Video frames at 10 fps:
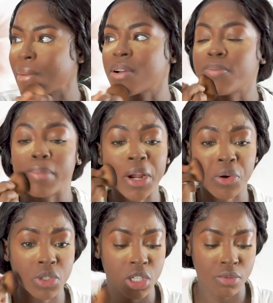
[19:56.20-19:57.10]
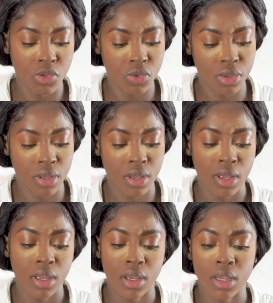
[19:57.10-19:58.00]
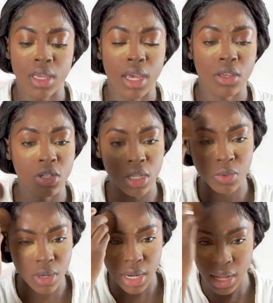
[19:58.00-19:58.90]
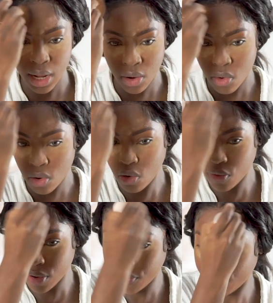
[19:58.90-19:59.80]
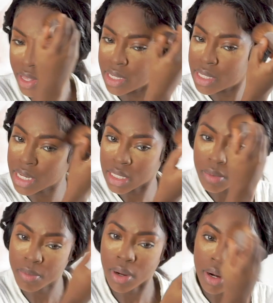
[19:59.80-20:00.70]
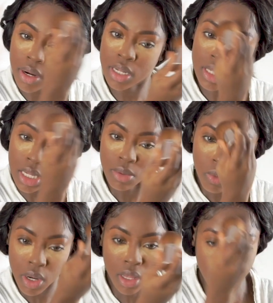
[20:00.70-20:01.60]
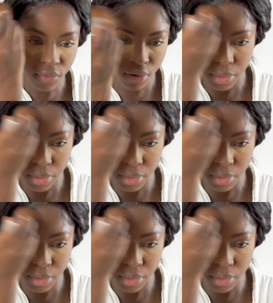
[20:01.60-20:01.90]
Micro Smooth. Yeah, you just want like an all over face setting powder. This has been working for me,